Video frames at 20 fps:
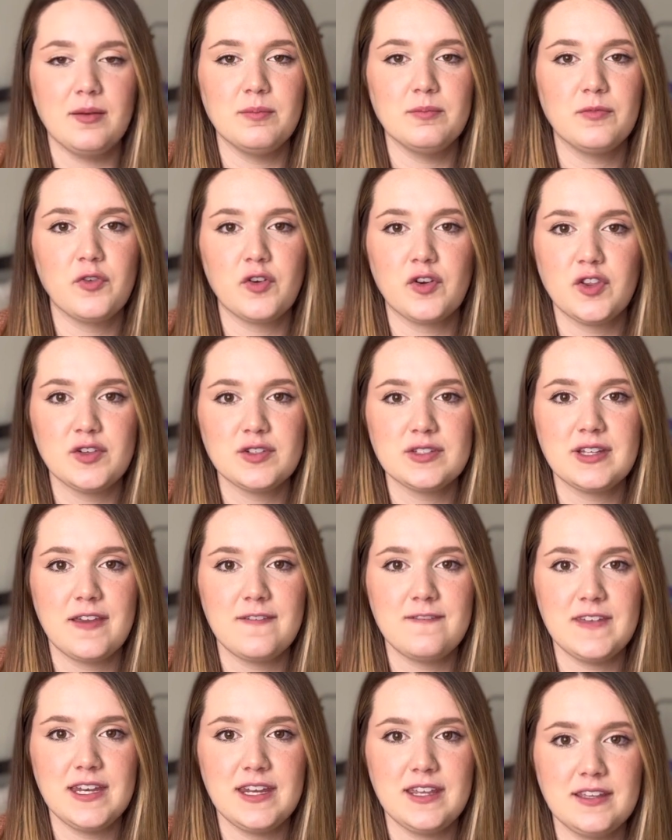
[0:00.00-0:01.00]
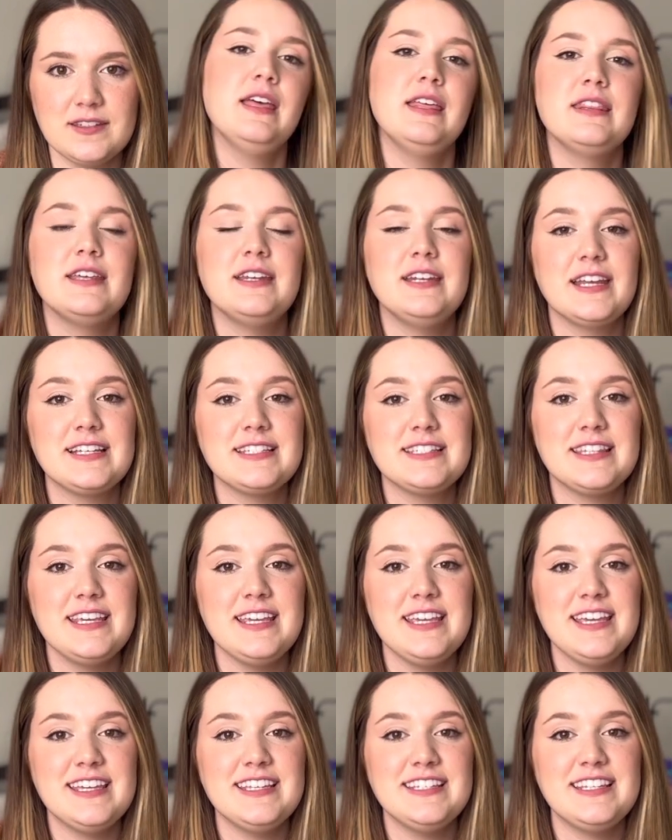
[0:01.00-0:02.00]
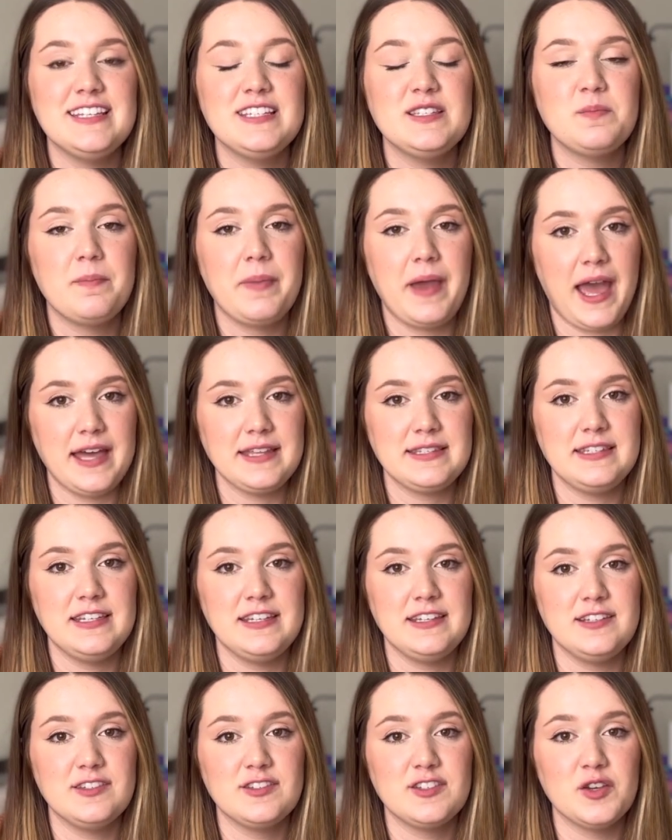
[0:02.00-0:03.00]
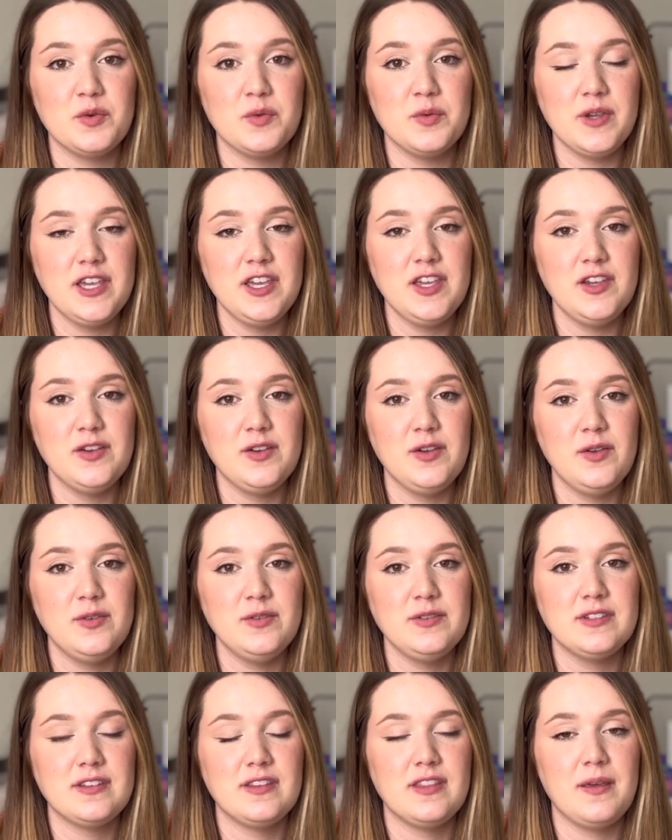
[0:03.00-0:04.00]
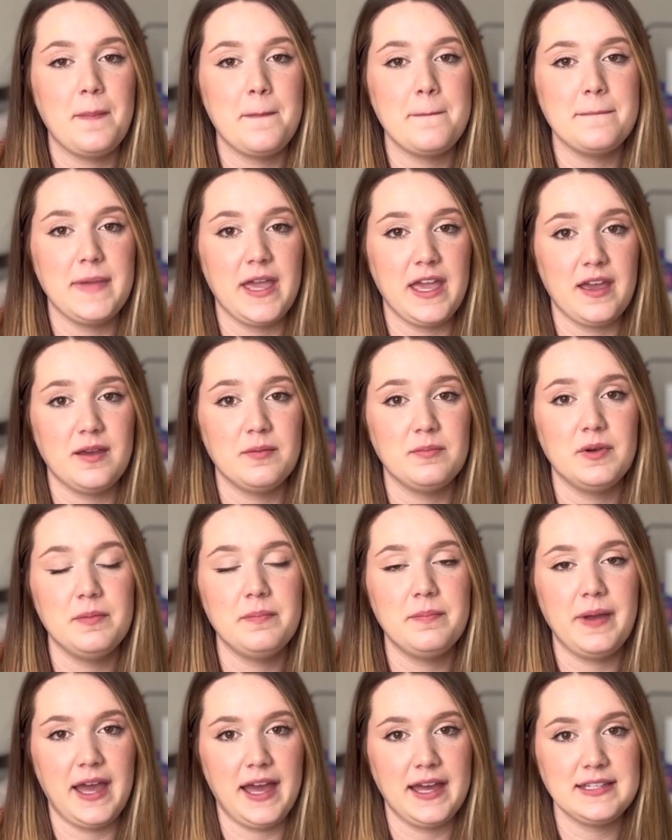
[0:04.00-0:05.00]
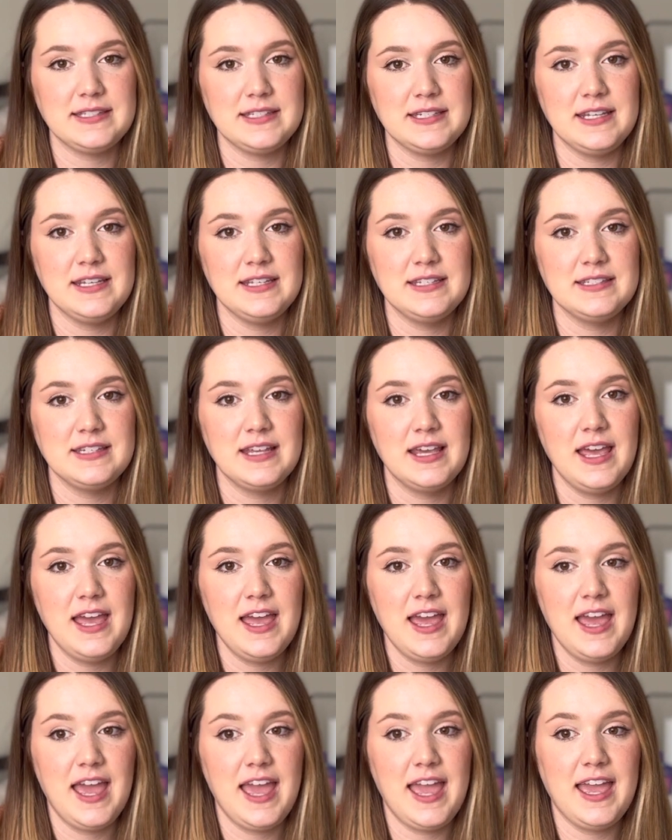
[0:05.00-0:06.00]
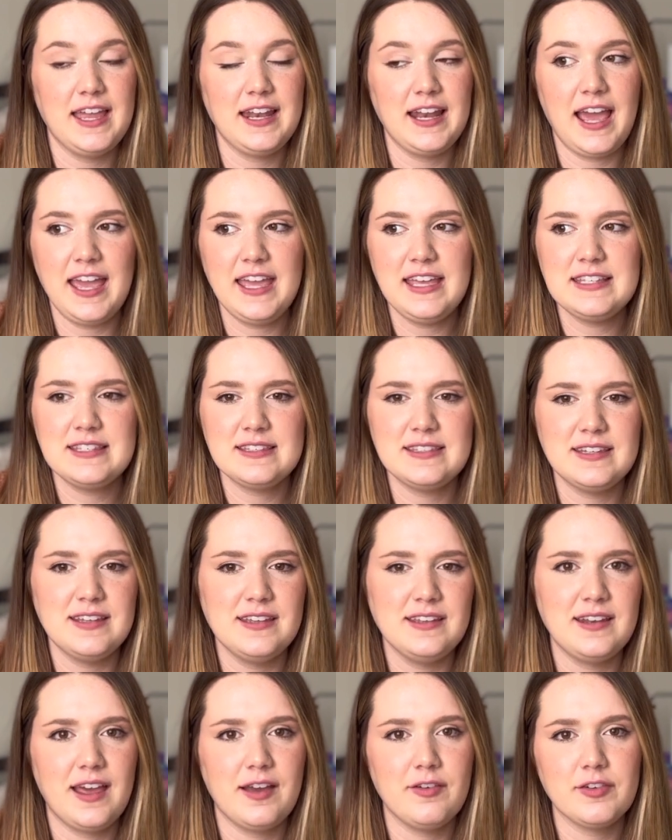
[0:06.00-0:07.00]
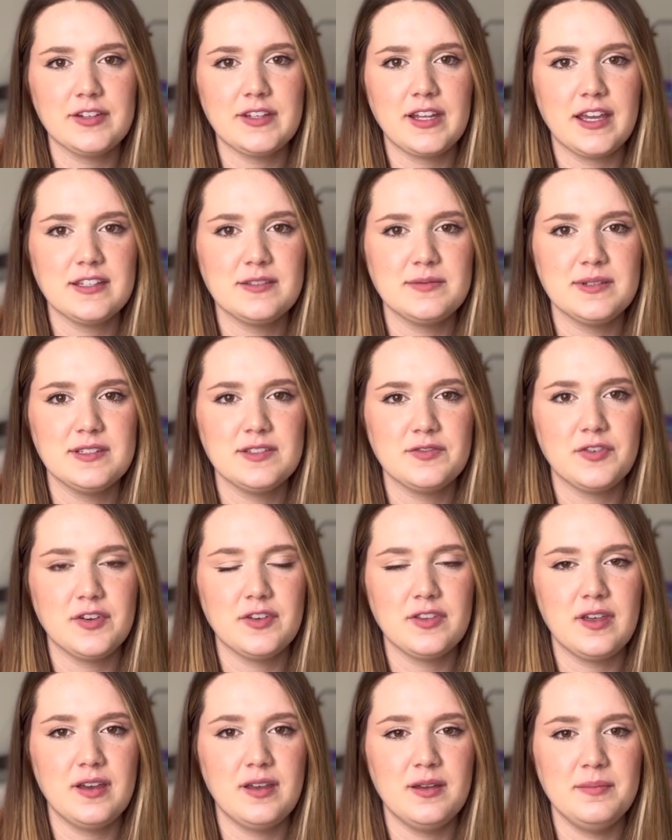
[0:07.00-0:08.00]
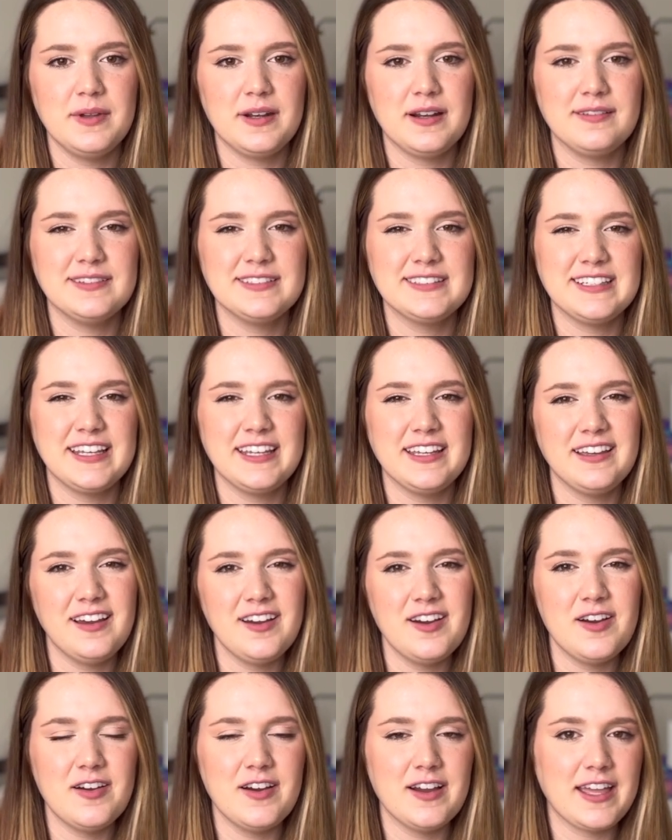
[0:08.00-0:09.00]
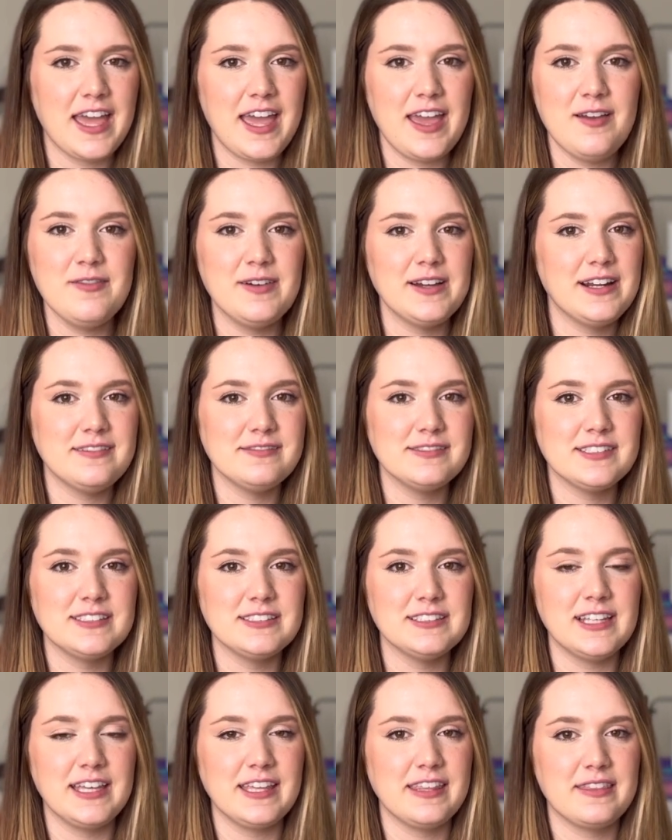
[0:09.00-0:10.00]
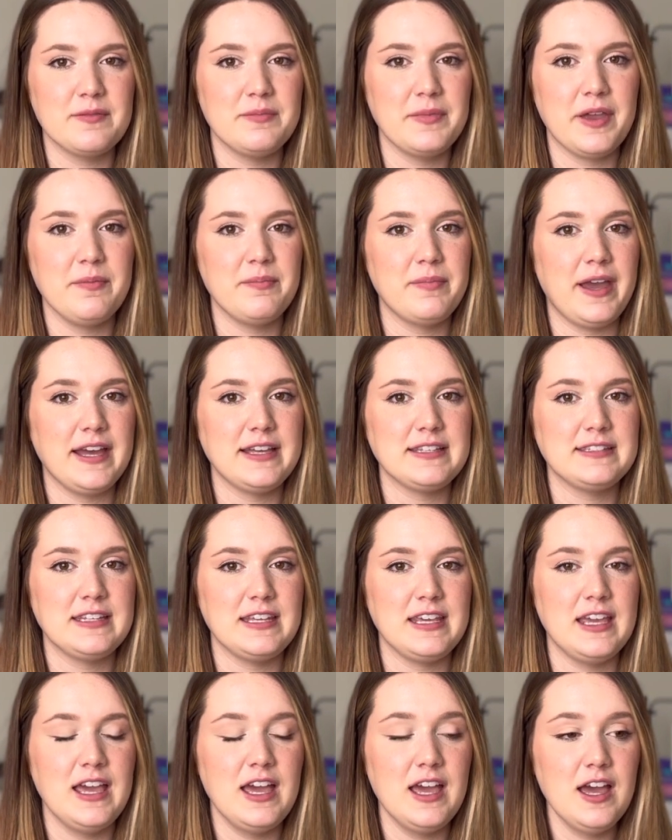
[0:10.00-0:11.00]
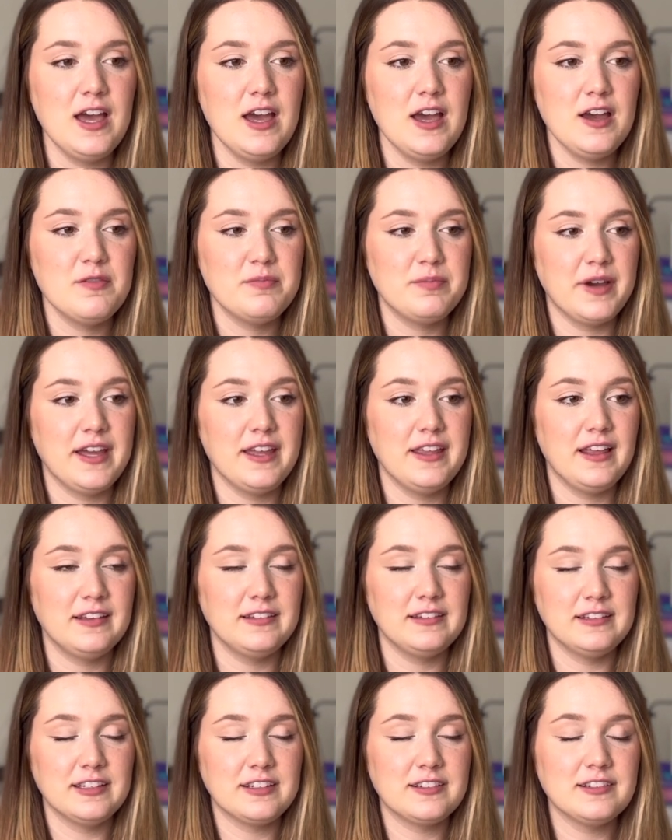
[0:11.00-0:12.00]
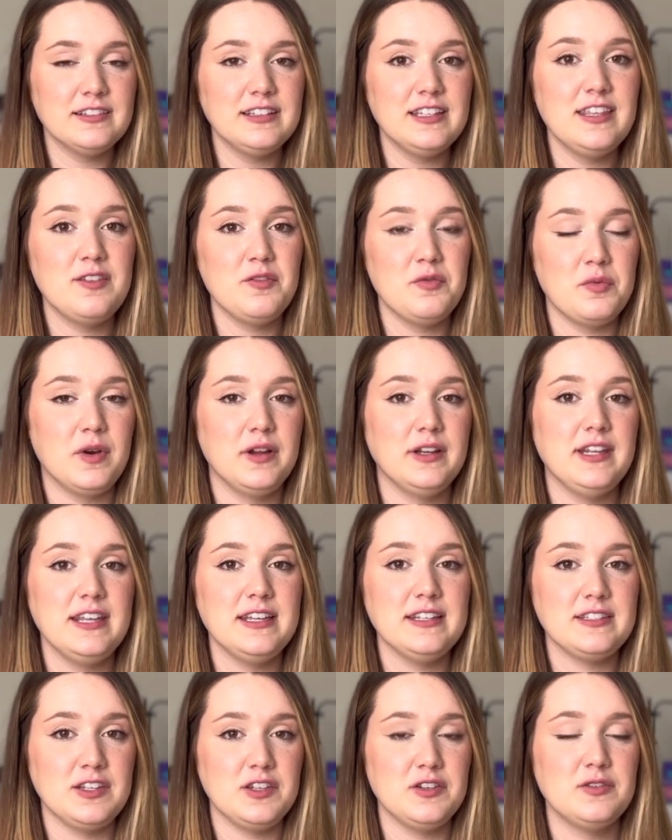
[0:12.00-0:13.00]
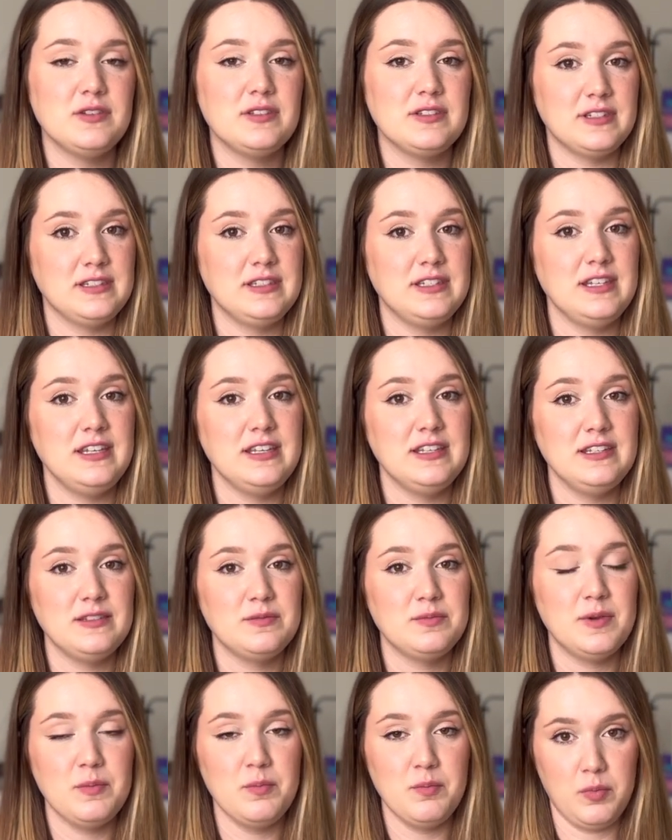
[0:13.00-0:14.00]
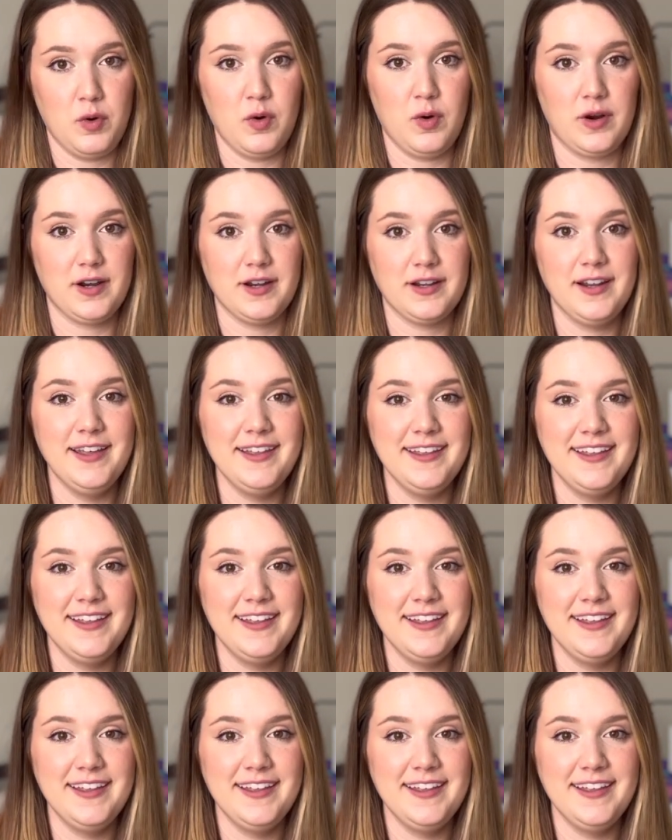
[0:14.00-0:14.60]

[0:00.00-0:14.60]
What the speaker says: for those night feedings. The next thing is his passy. So we use the Mam Passies, and I had seen advertisements for them and I was like, oh okay, whatever, like the Mam Passy. But literally the one he has used since he has been born